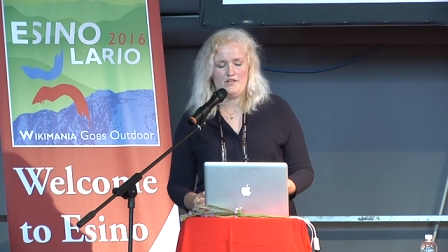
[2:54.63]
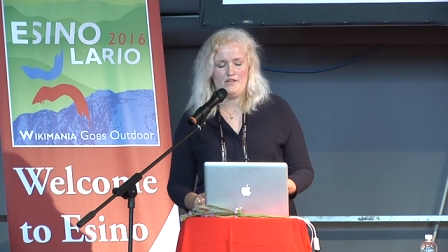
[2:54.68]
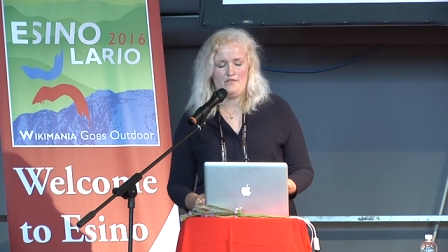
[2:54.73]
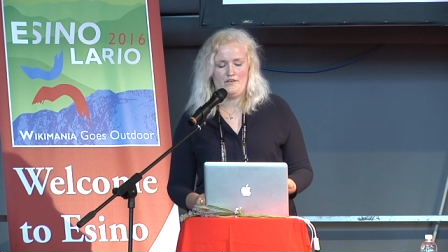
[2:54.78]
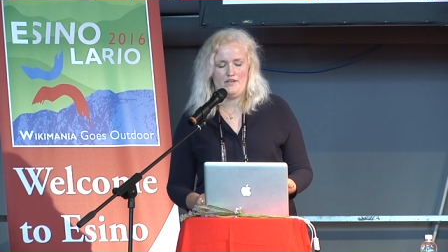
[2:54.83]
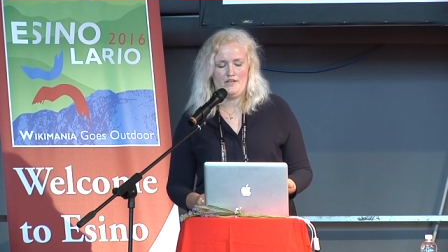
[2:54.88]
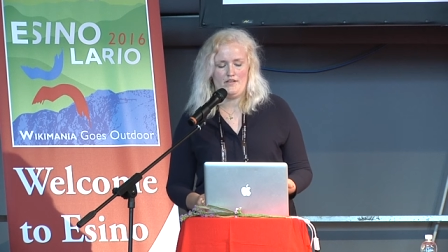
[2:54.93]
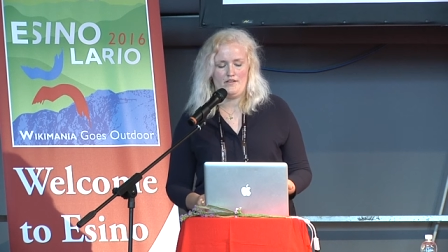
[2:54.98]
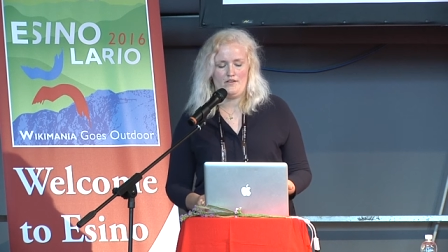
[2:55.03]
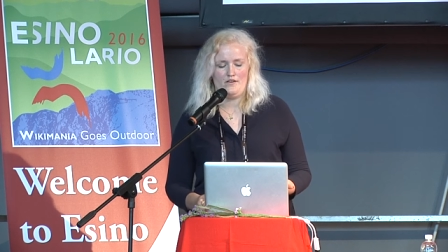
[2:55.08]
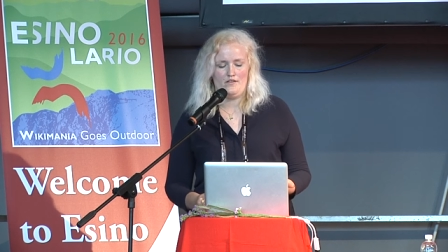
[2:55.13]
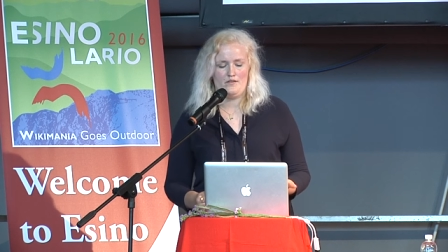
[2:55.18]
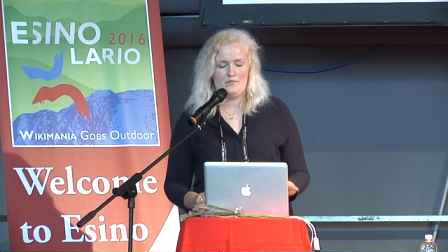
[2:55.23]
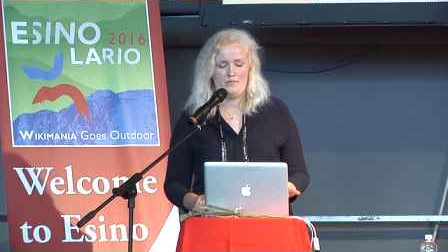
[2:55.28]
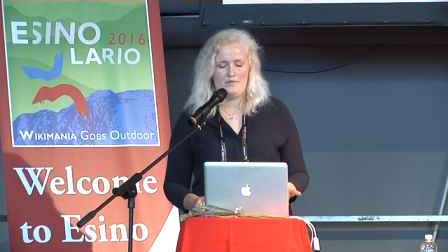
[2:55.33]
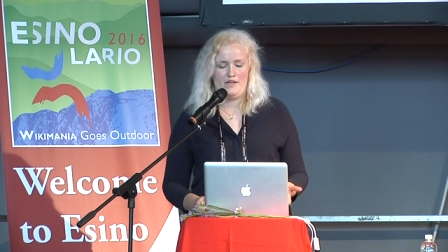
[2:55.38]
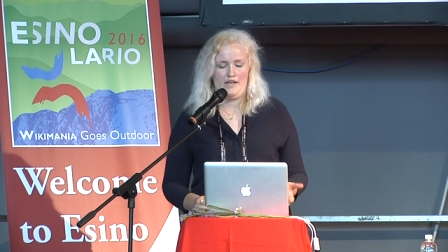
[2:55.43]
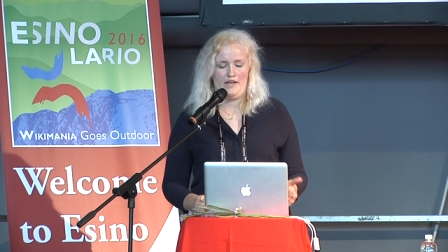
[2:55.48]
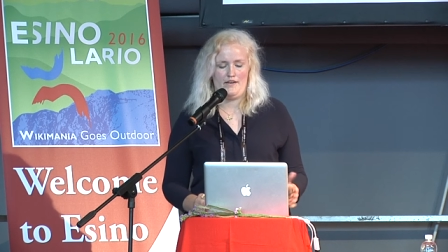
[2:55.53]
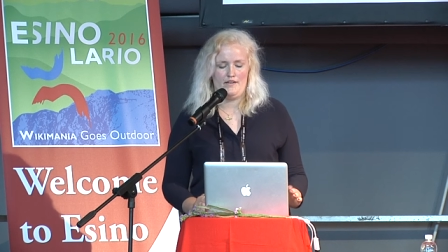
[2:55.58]
living on the
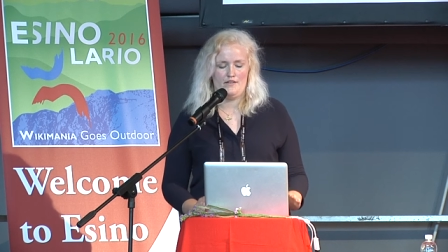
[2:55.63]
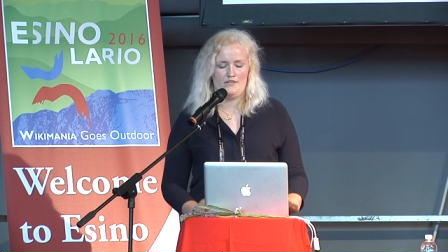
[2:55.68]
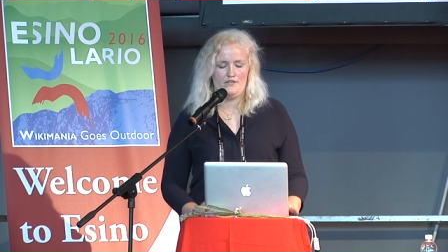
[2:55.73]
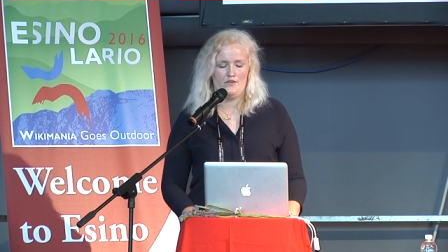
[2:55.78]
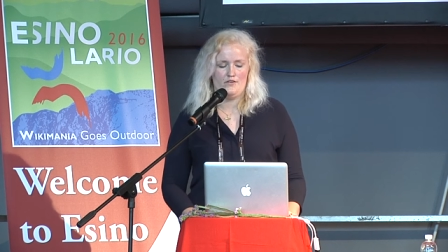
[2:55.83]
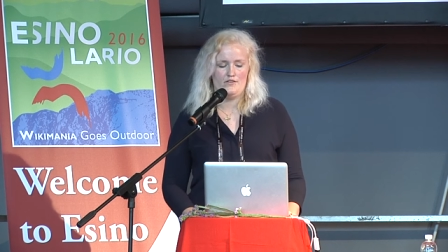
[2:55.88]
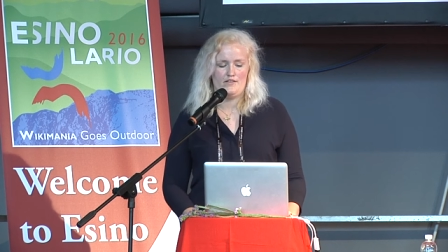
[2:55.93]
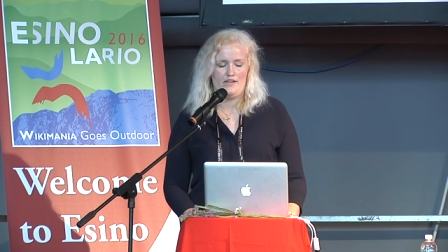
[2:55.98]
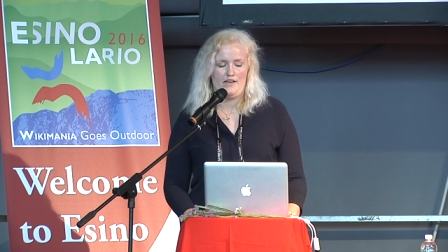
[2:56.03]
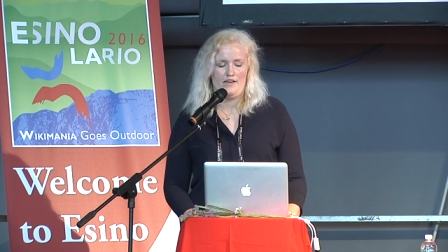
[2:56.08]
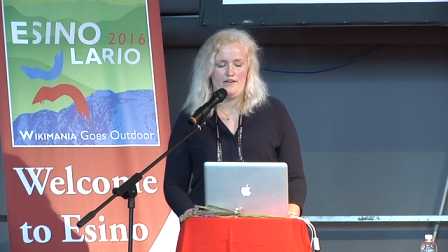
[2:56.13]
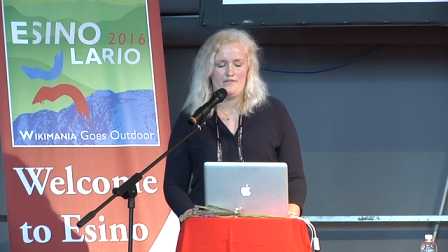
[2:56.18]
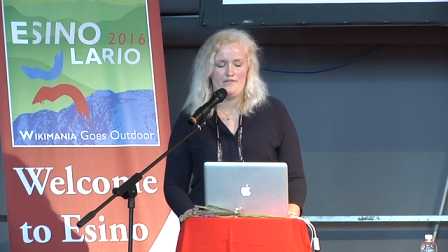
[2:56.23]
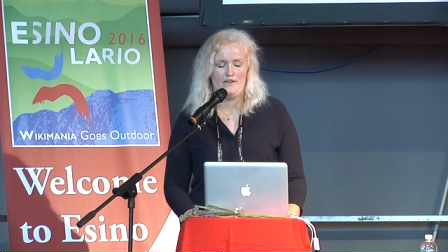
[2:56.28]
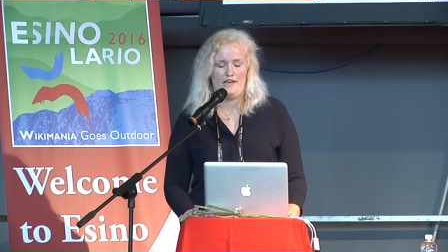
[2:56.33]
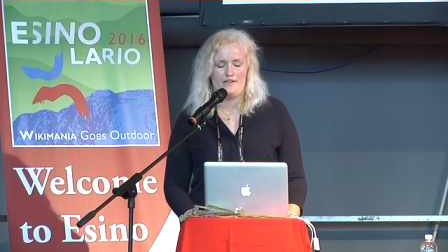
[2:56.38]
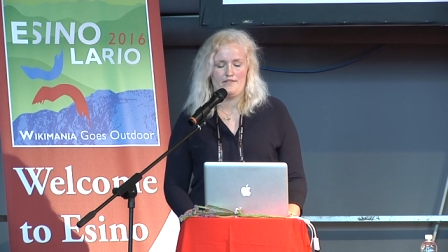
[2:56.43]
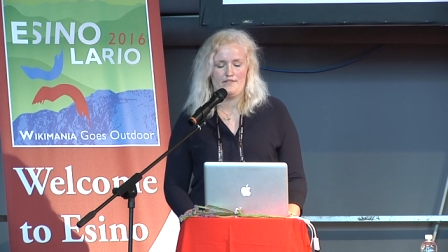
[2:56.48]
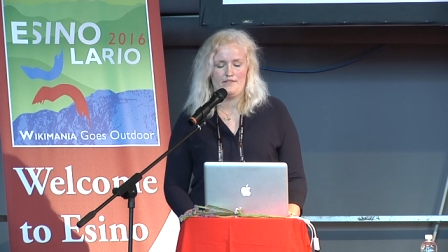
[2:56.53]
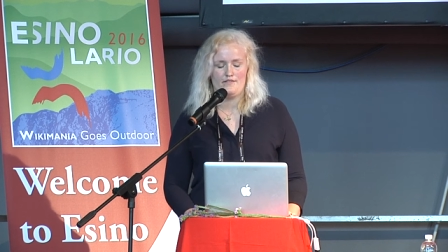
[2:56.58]
planet don't have
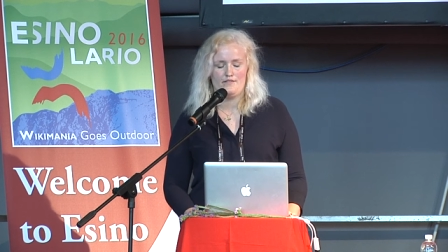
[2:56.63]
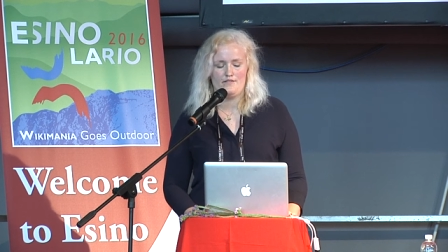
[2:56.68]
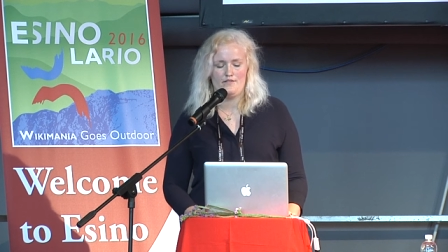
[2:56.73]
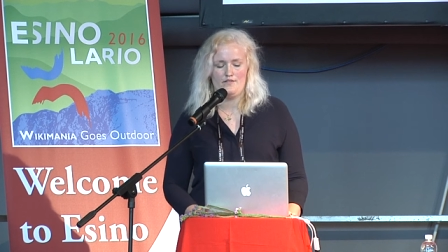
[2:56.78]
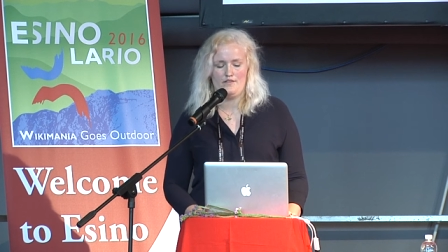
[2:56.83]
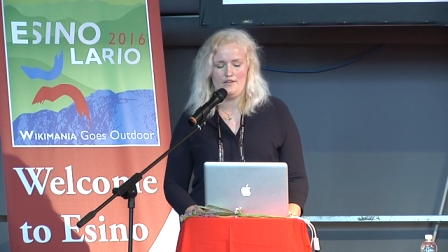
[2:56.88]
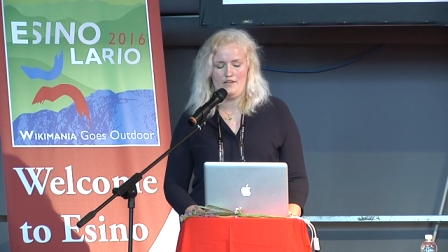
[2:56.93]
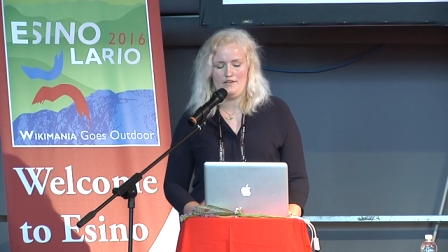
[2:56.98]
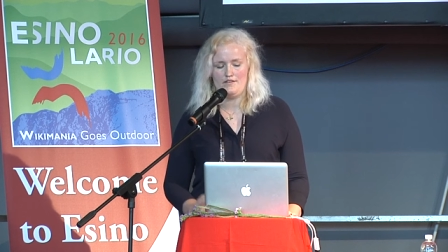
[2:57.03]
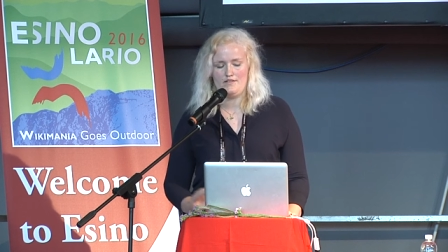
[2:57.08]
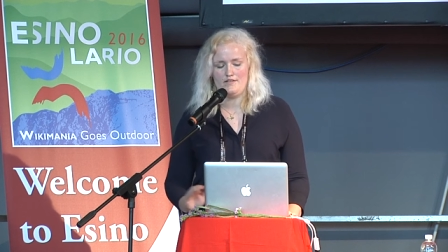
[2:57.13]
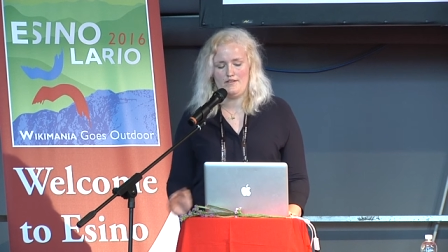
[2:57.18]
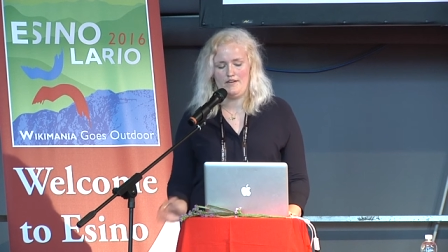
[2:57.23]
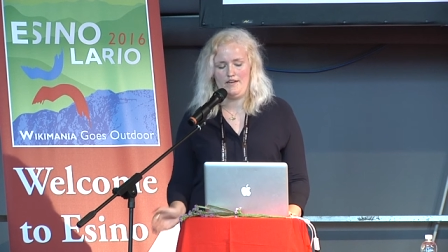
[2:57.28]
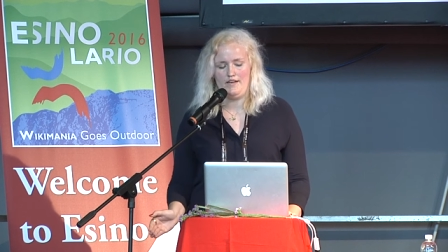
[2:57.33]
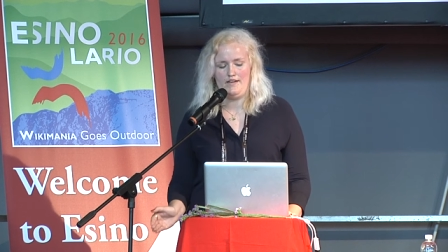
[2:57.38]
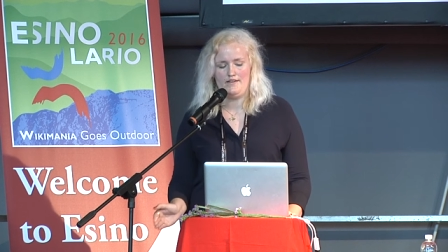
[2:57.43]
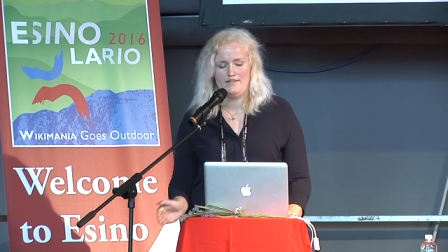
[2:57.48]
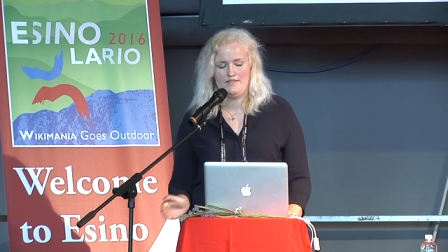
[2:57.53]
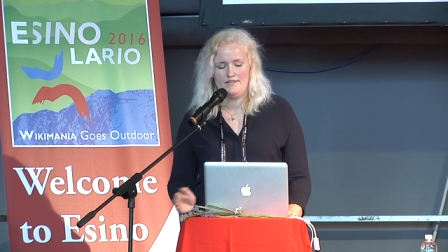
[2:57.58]
access to the
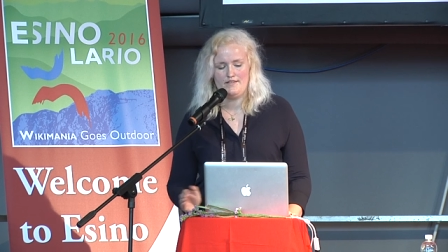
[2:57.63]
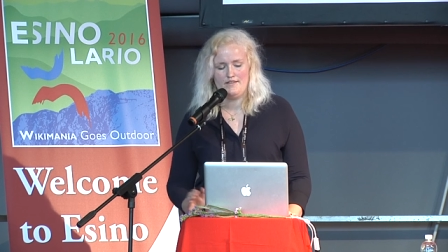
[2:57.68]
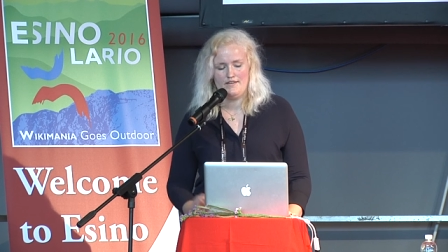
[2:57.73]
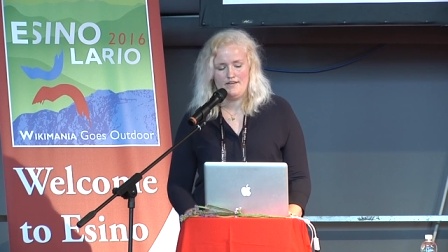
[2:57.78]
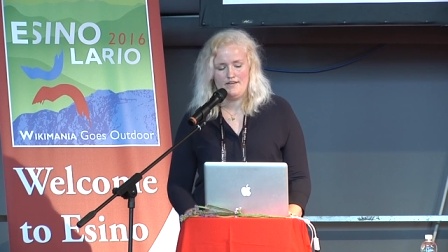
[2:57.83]
internet.